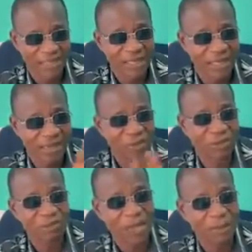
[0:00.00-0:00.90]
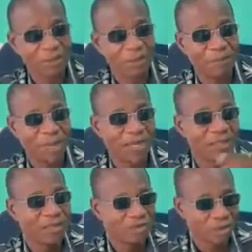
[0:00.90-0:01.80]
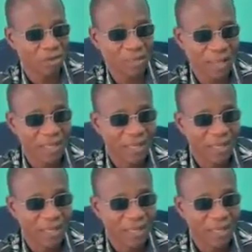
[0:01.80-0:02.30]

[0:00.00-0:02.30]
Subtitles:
He cannot come and buy rubber.